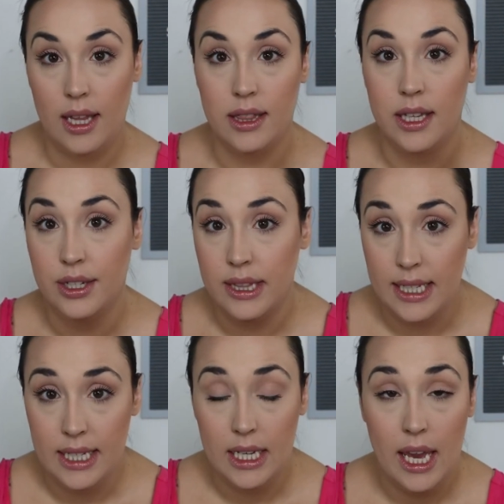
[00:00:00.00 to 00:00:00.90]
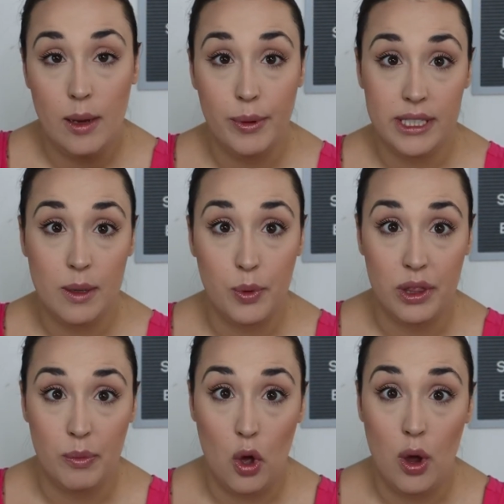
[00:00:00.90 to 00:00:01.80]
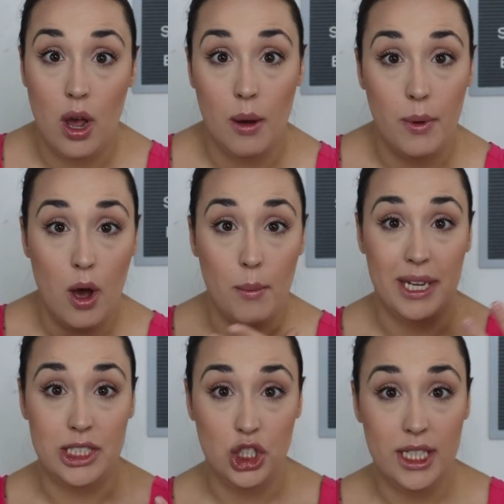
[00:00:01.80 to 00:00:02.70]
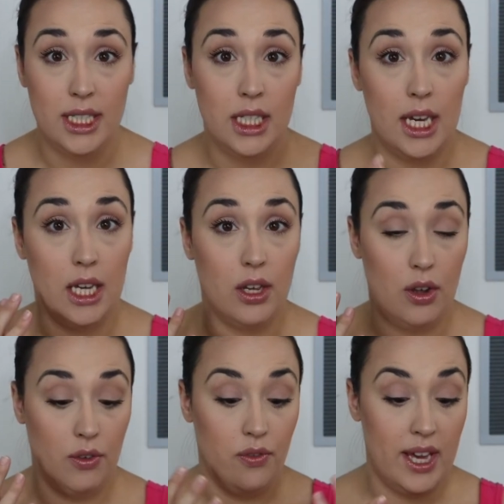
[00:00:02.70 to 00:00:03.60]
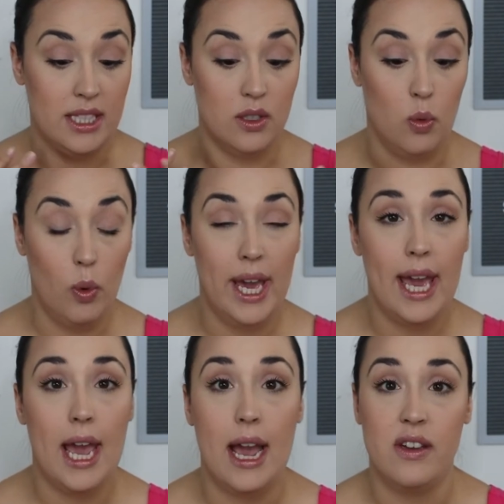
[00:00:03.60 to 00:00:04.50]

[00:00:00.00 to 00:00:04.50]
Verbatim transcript: Literally, it breaks up with up on my chin. It fades away.